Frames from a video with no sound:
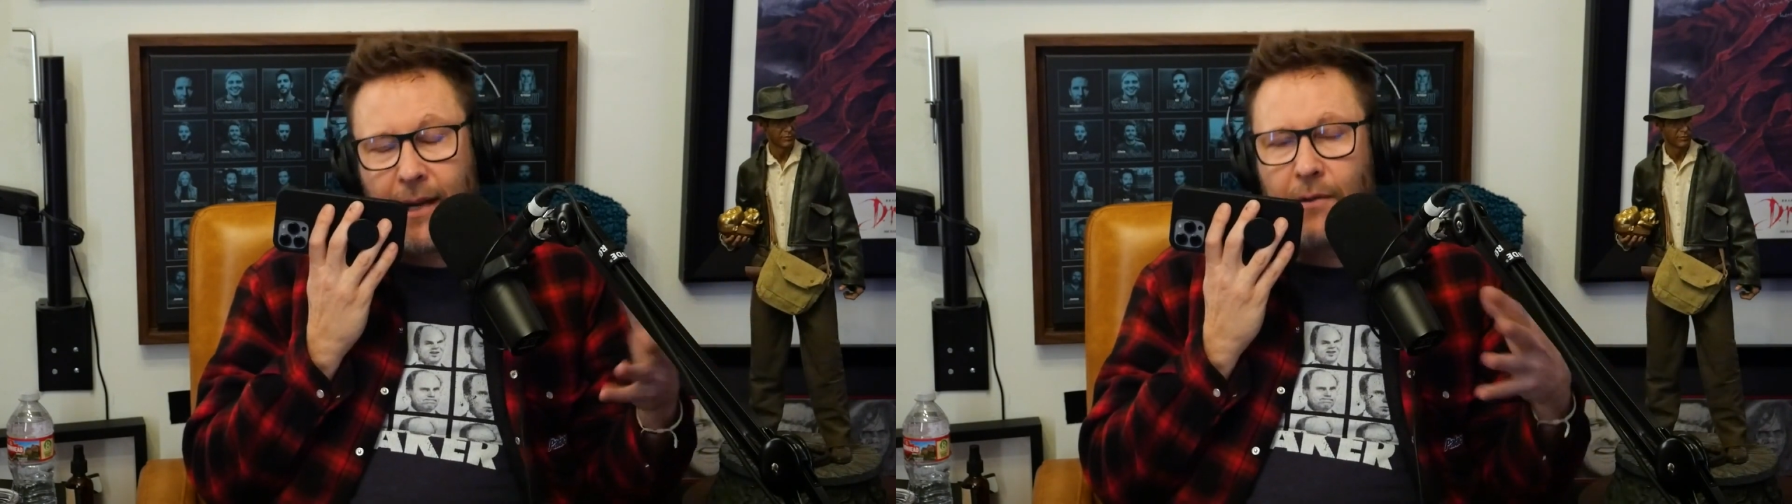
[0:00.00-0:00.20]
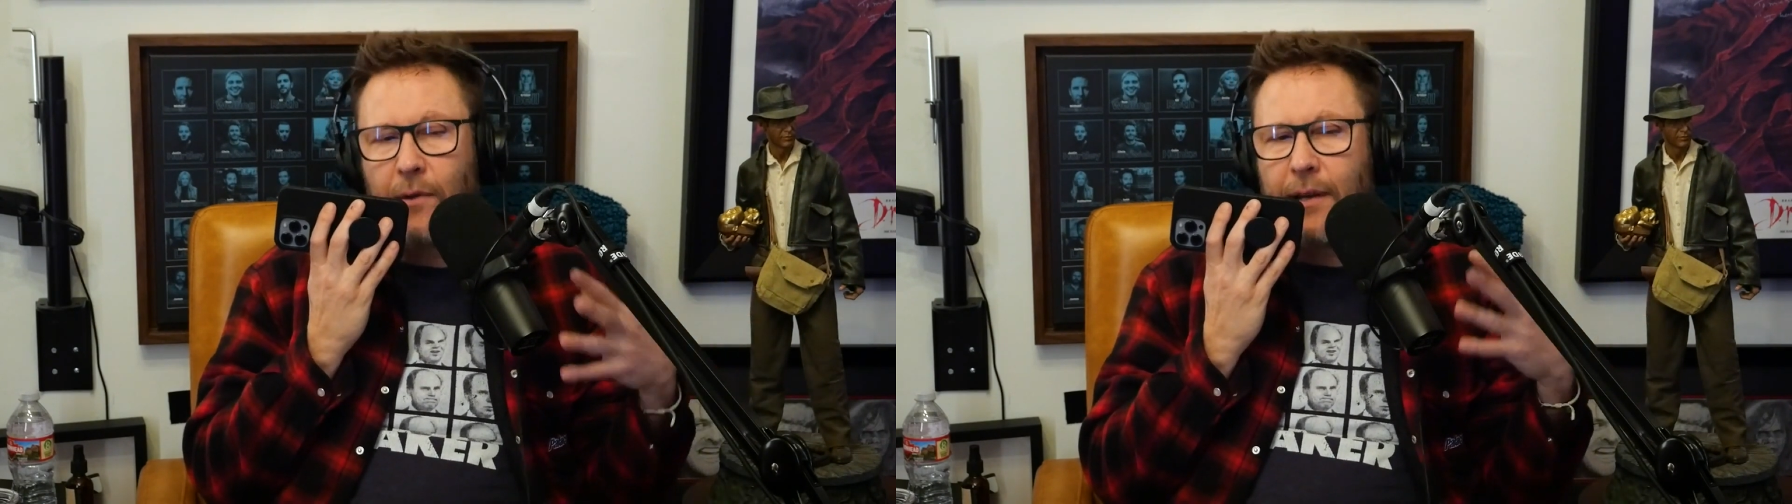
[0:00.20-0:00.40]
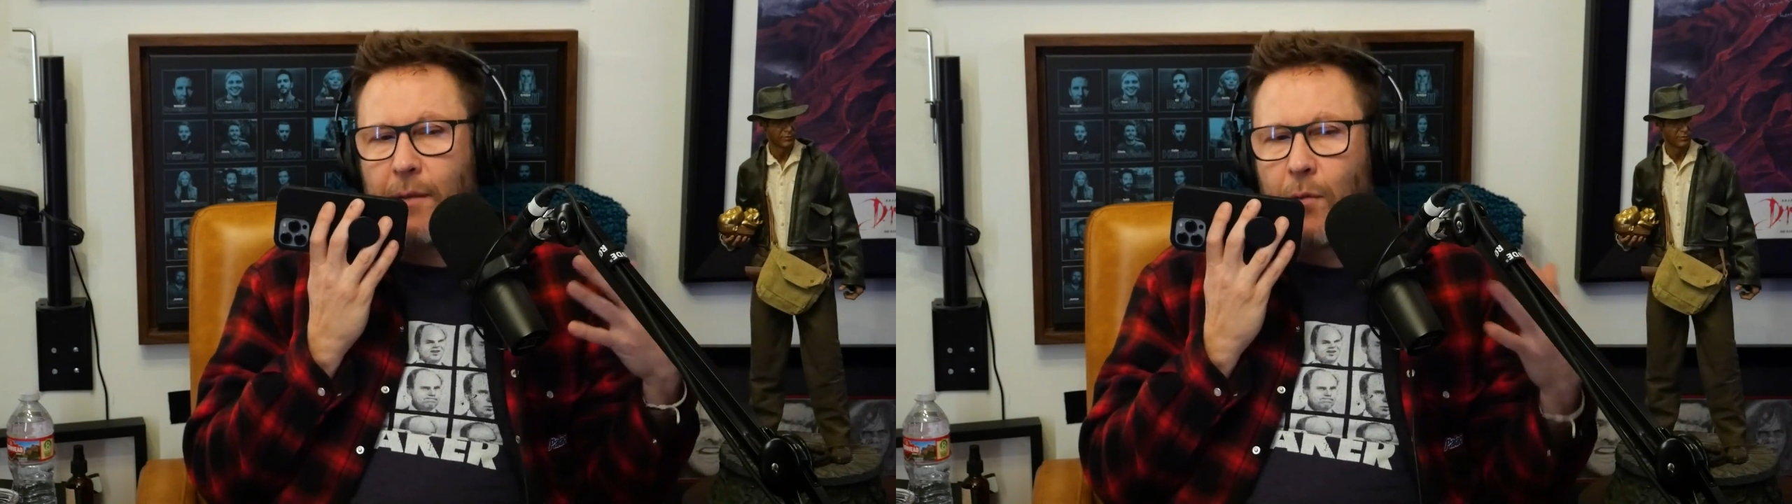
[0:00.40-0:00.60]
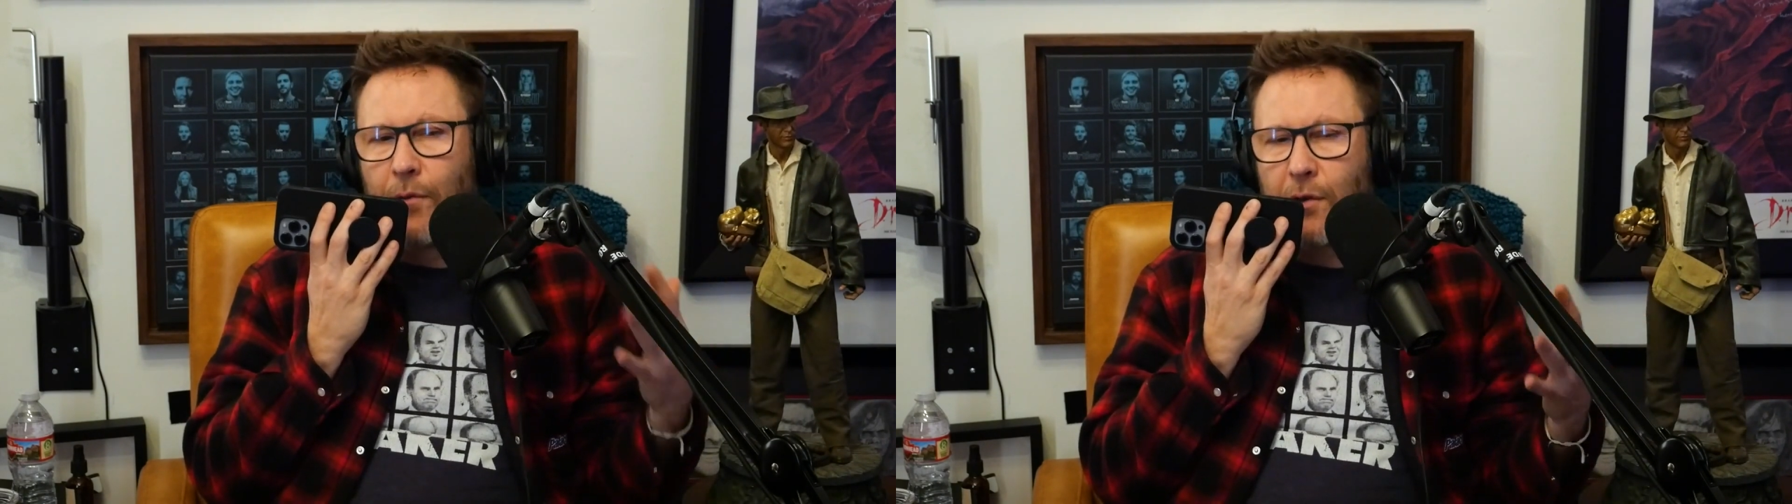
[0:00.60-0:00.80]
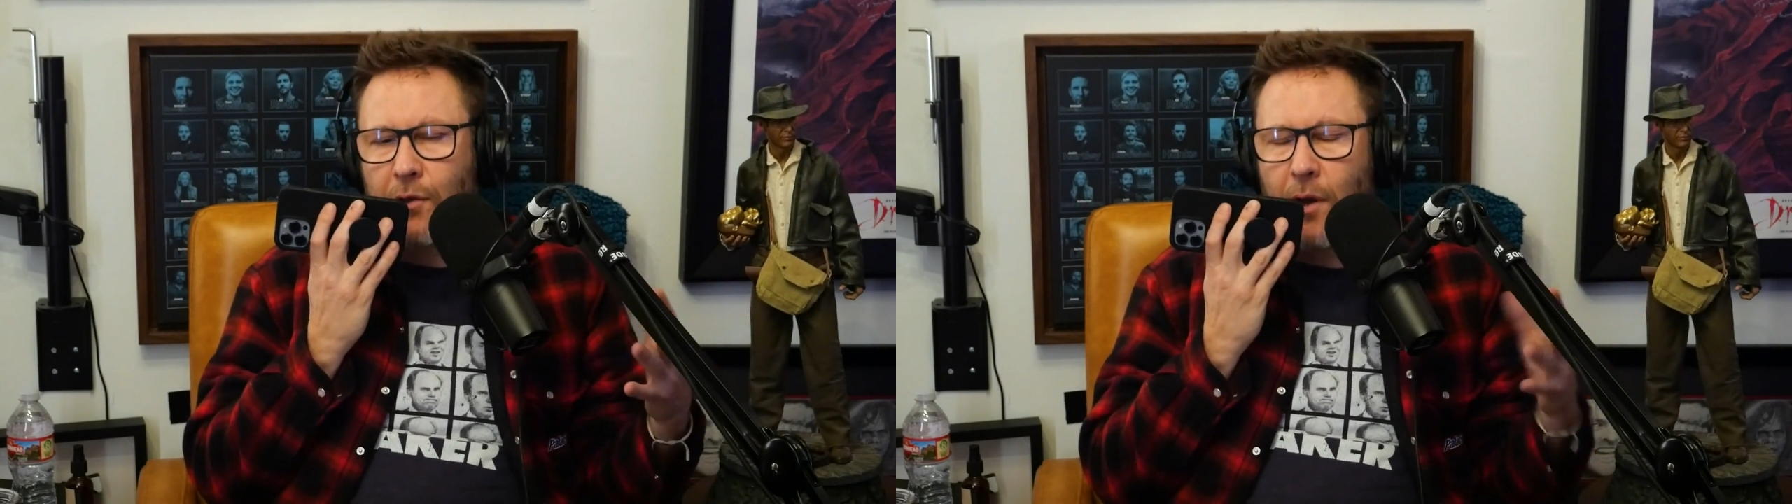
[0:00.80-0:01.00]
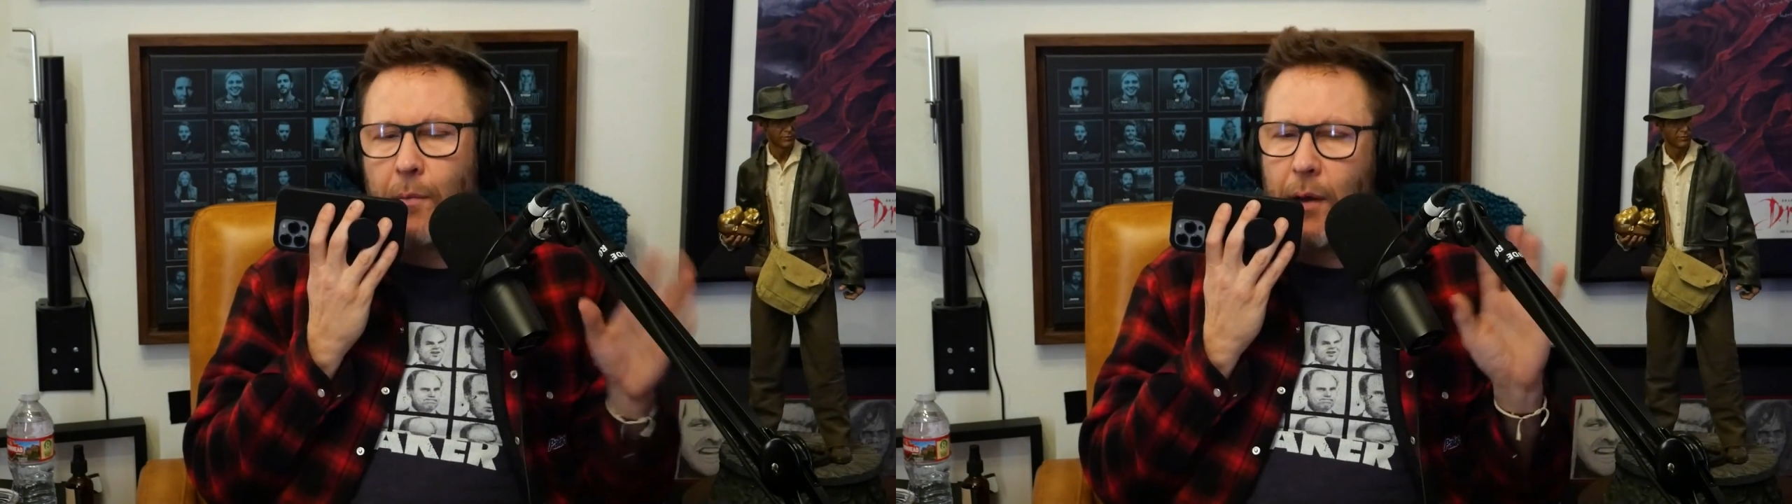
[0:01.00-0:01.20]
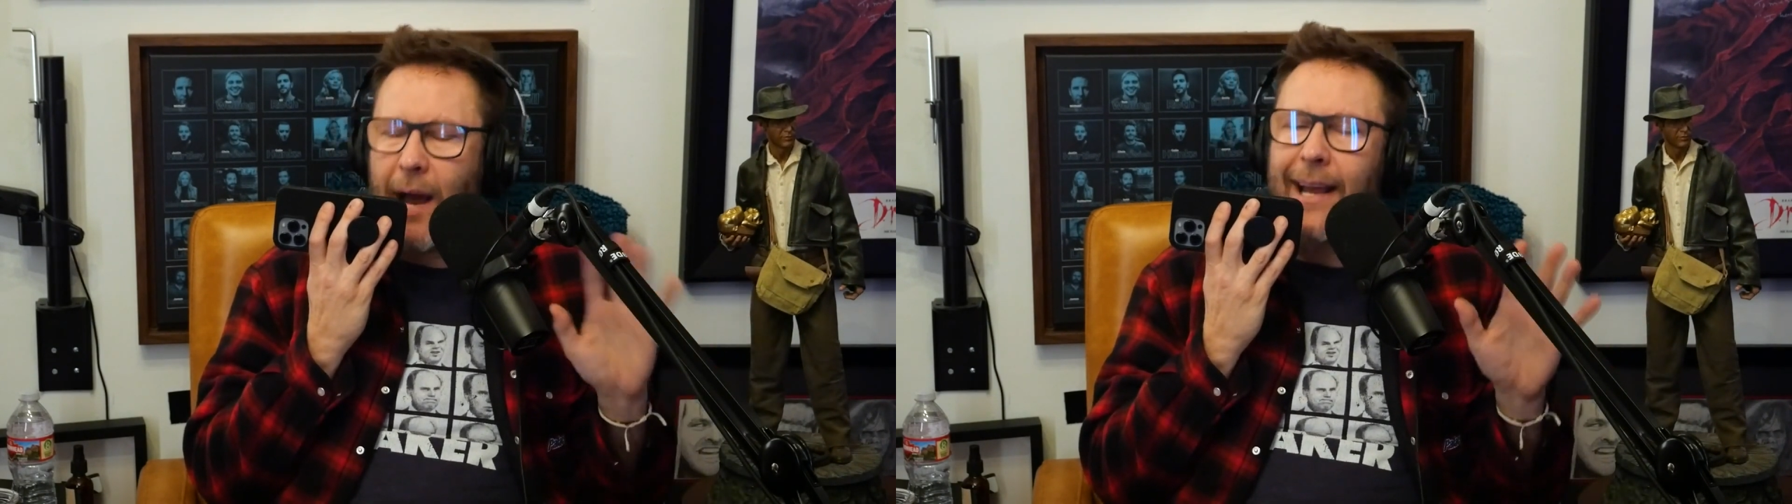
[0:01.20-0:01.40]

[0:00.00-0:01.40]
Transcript: didn't didn't move the.